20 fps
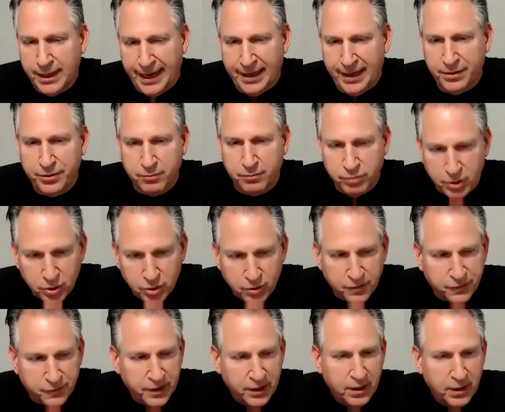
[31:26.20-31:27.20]
And the
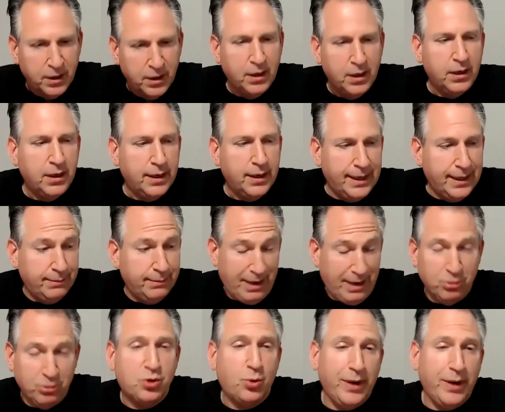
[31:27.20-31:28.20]
roof,
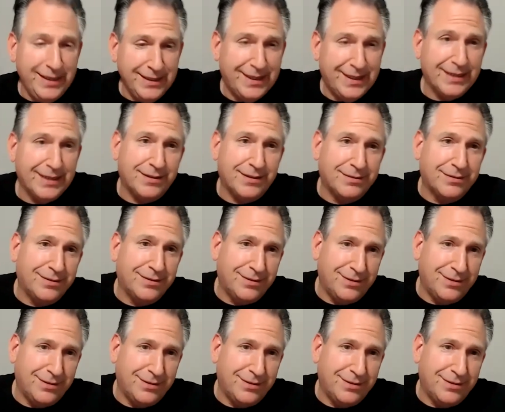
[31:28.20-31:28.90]
I was waiting to get